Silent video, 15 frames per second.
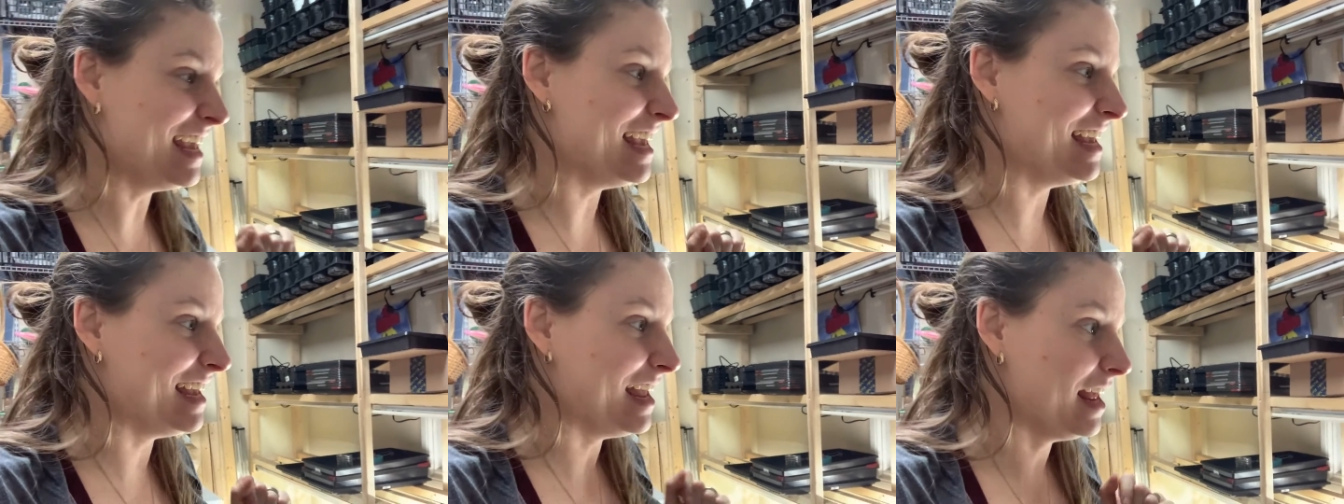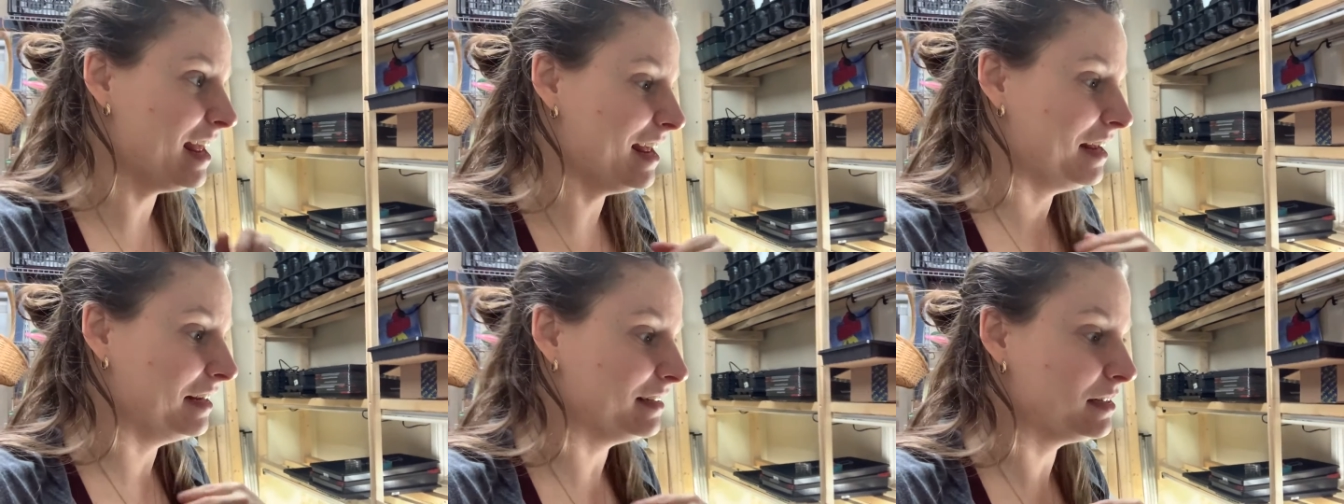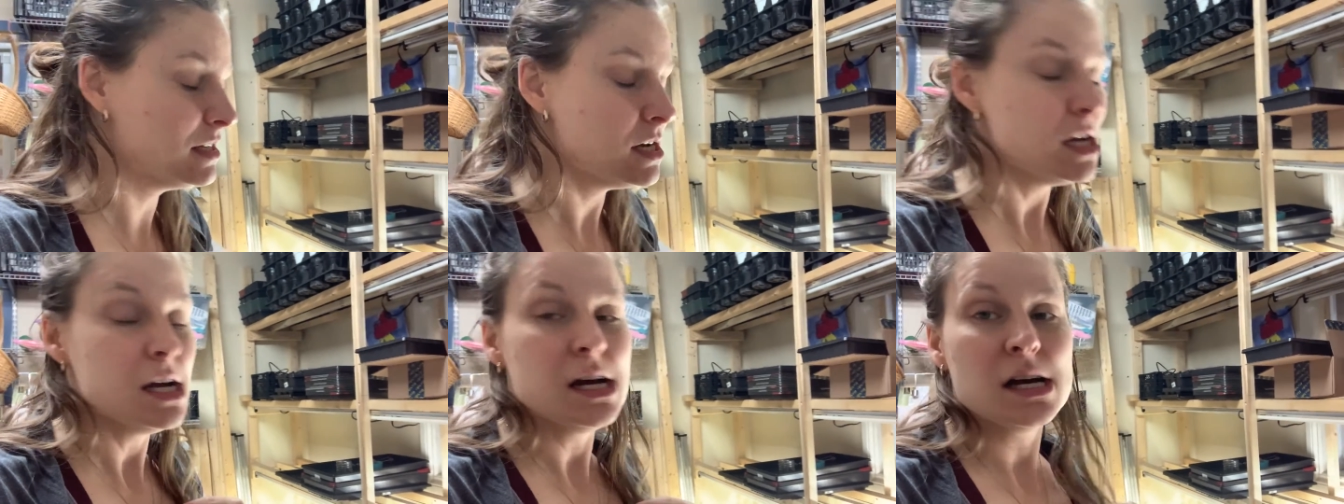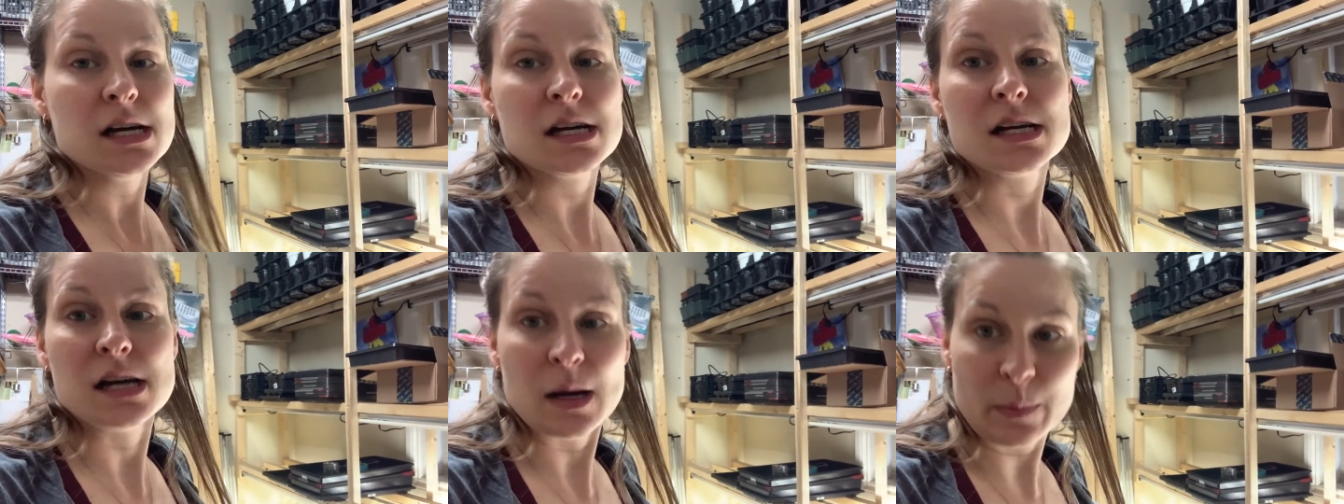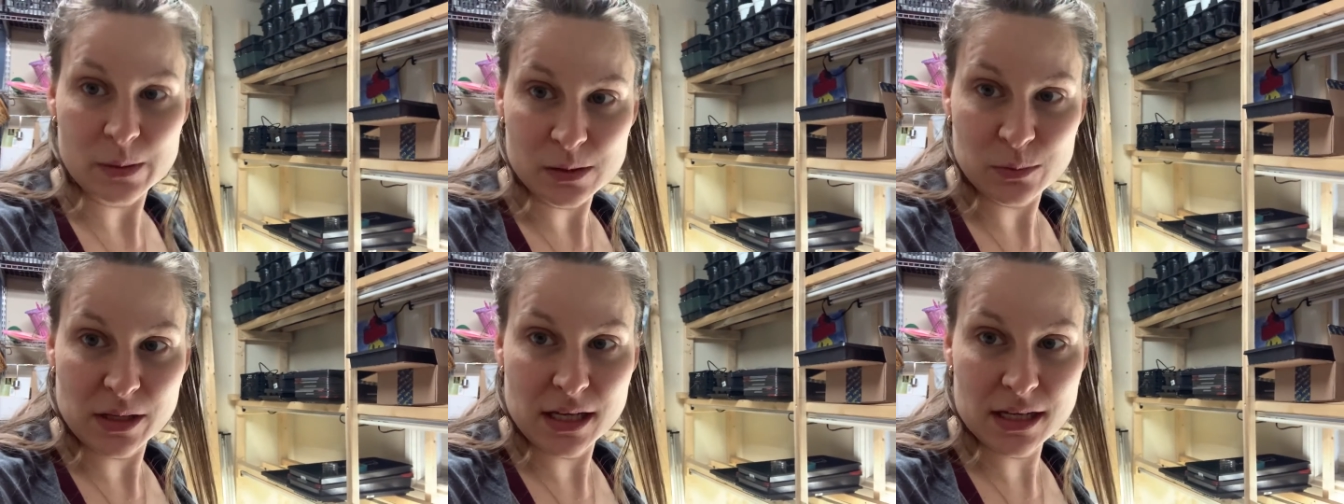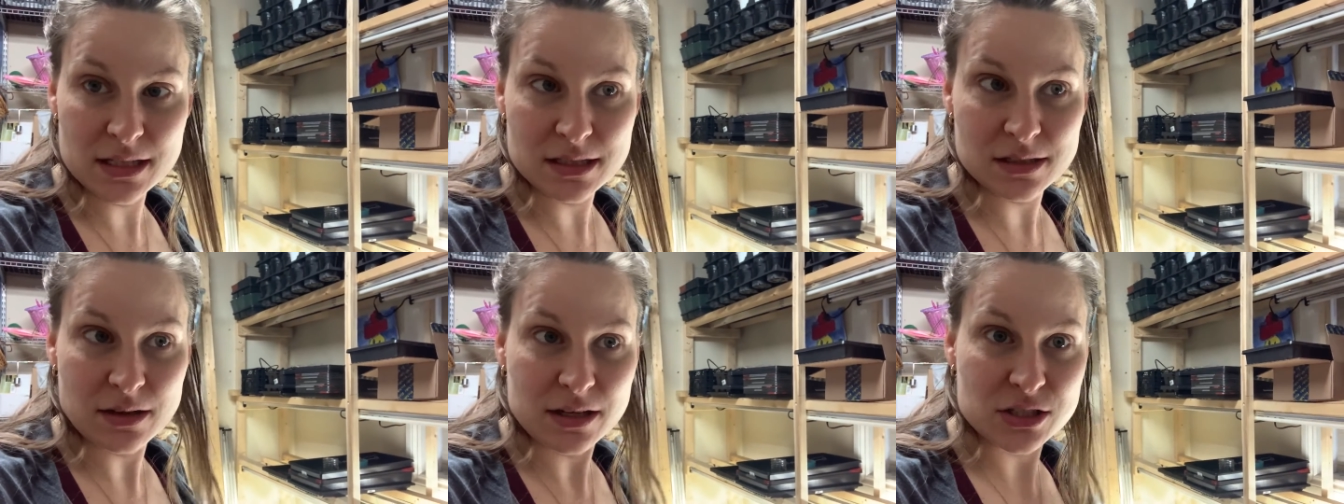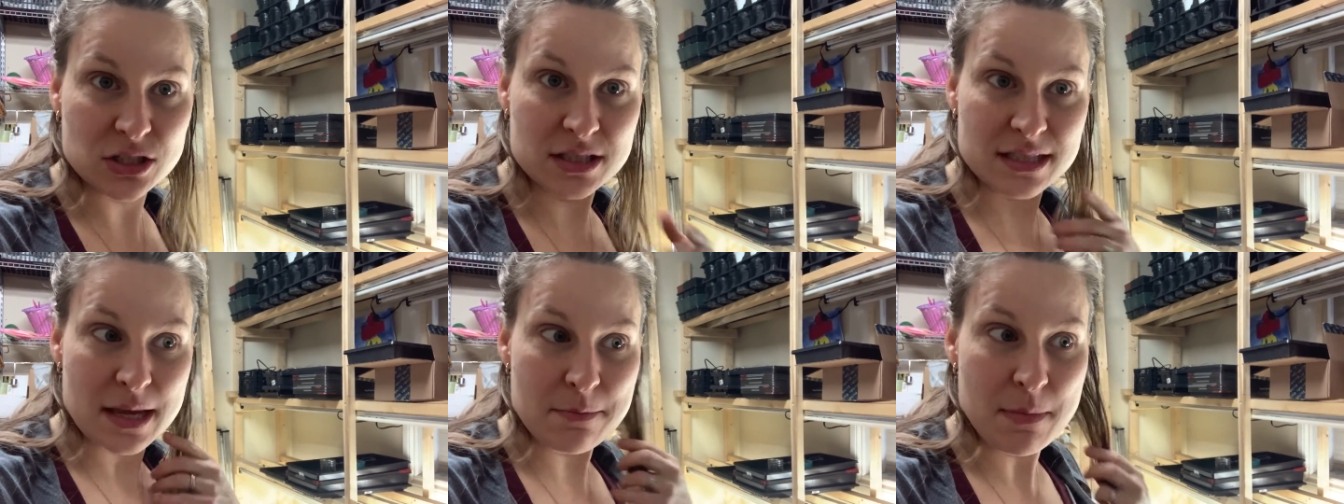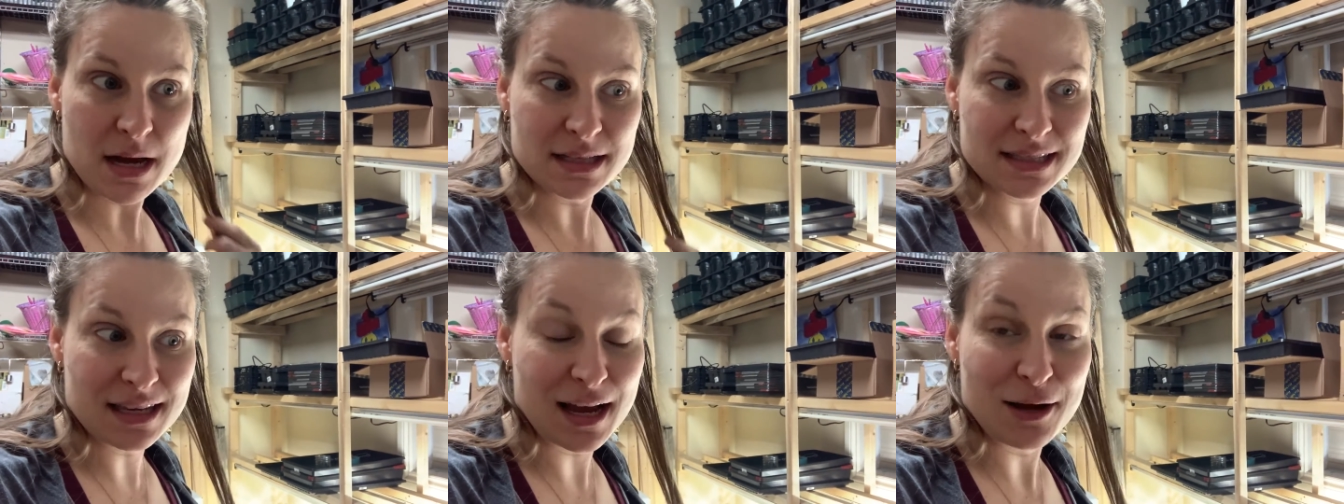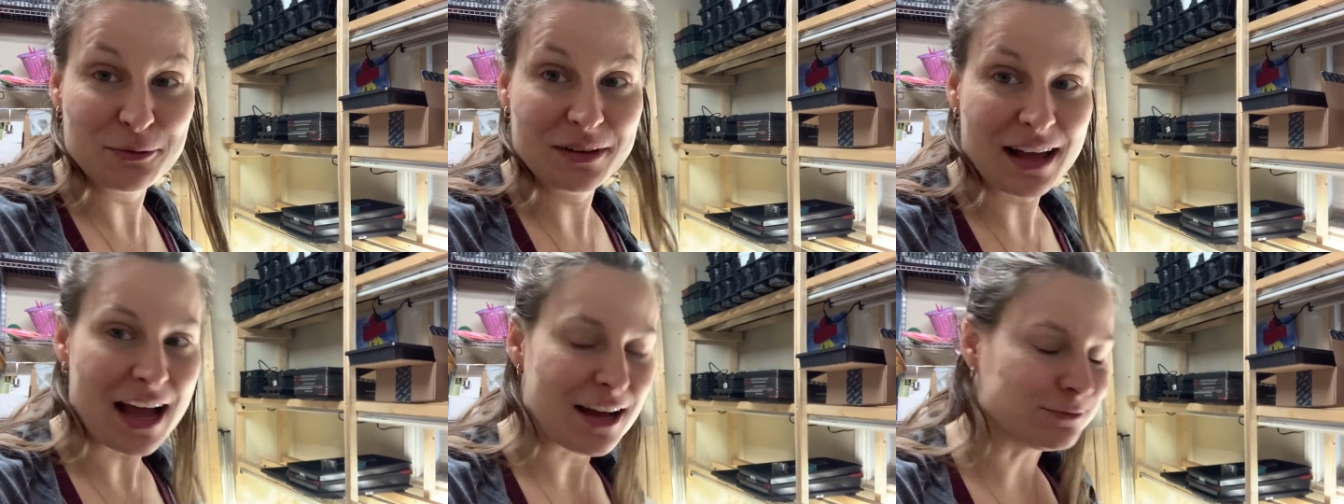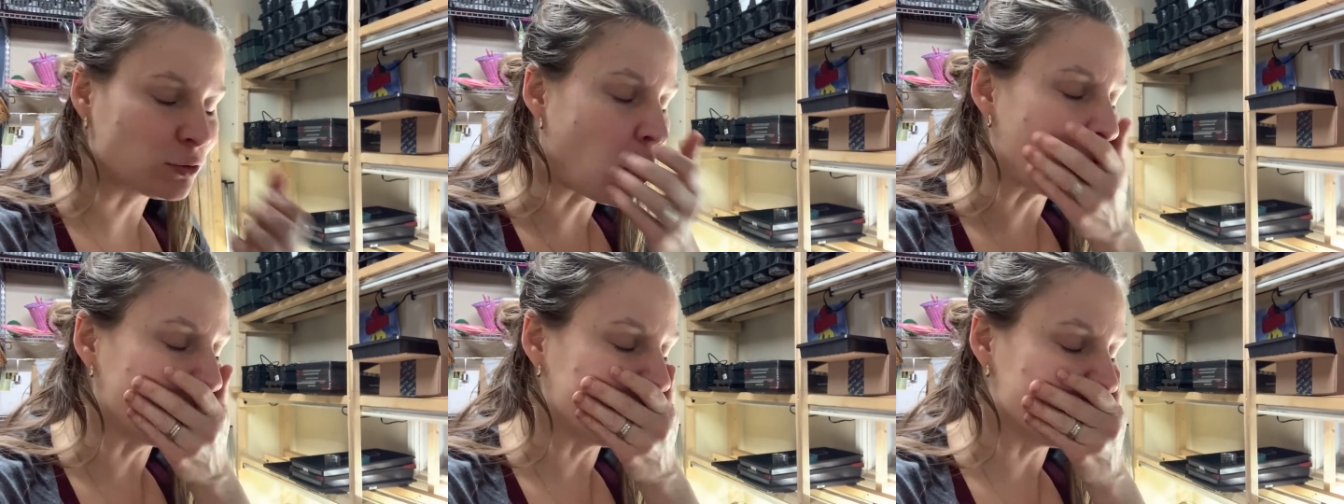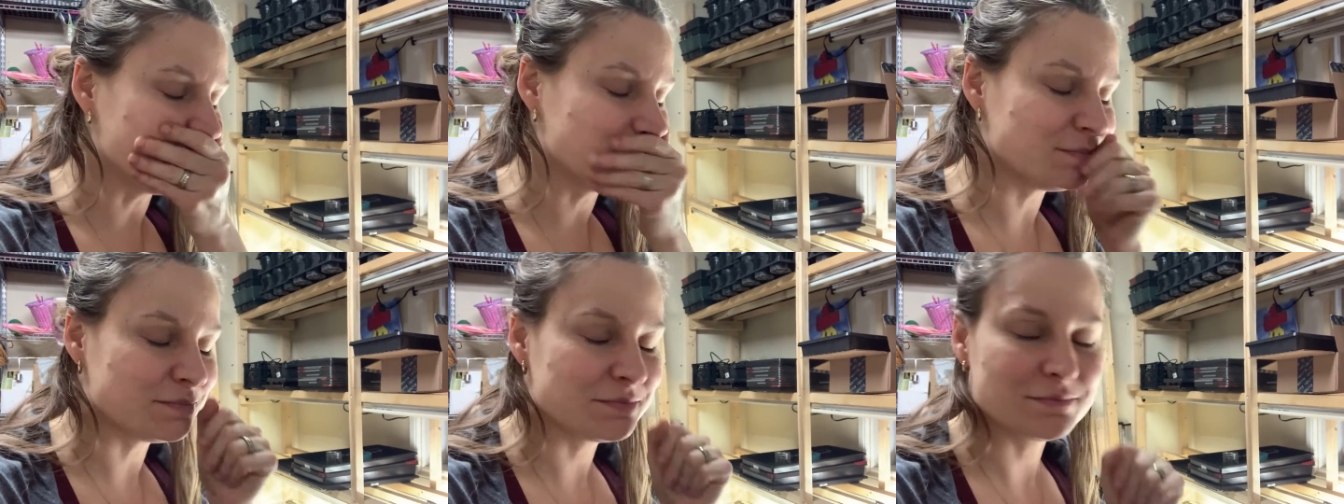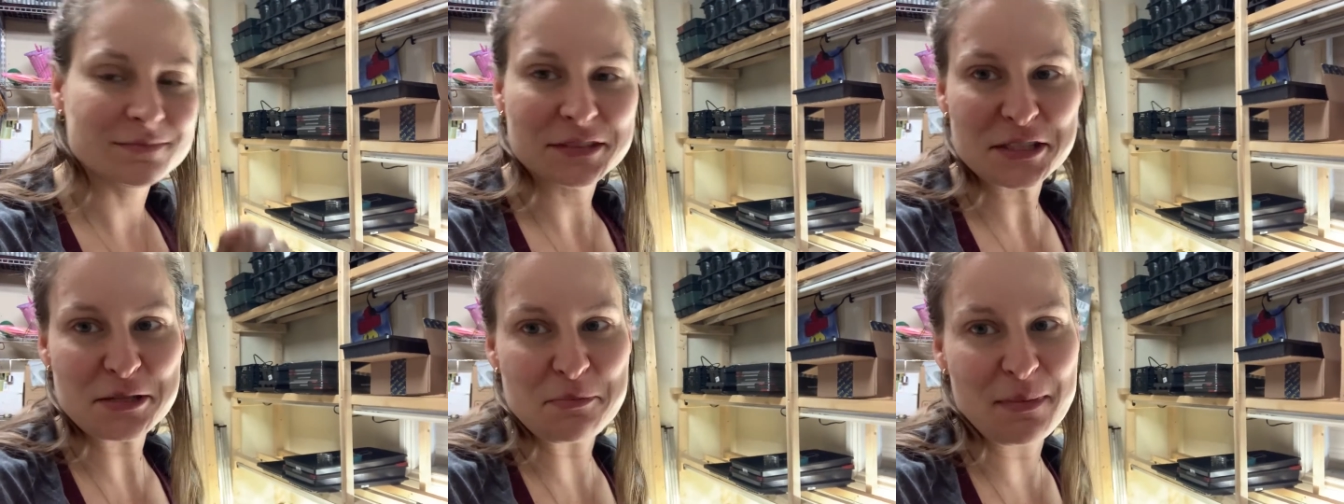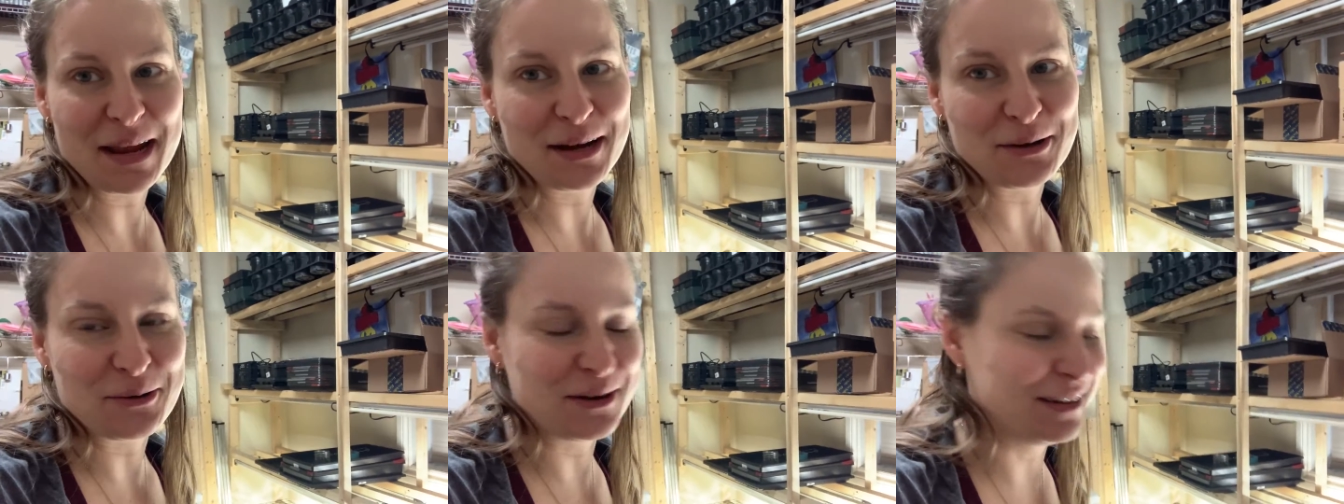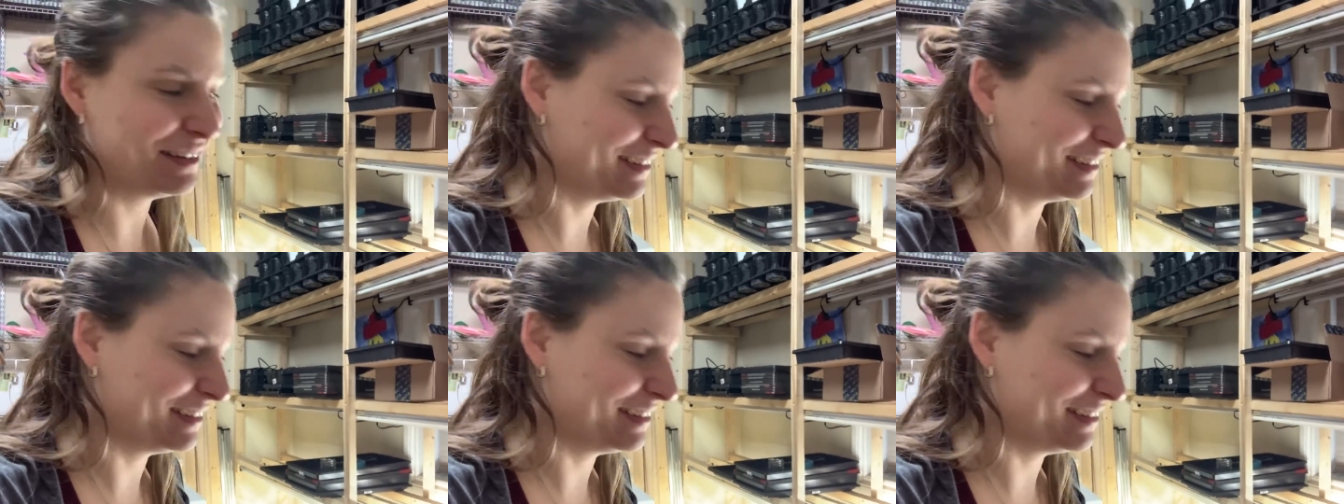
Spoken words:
In a couple of weeks, or I should say months, I will have tomato.